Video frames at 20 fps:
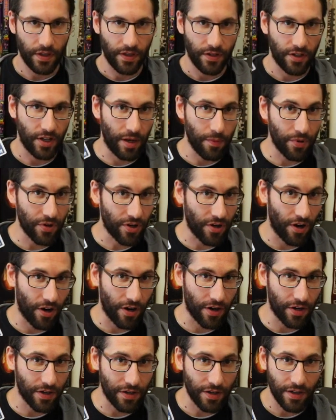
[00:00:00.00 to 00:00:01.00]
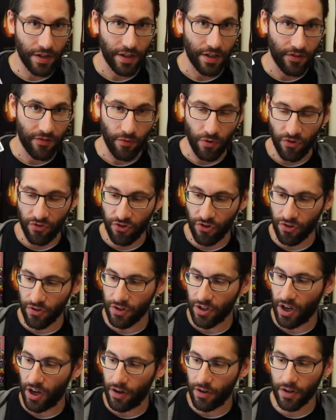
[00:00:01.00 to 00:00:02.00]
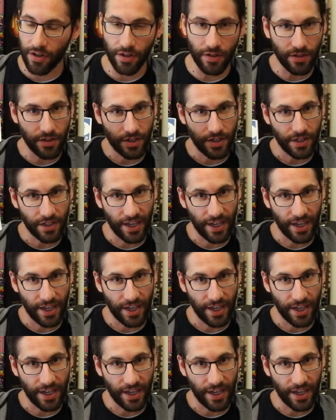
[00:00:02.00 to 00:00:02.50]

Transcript: Number card, certain color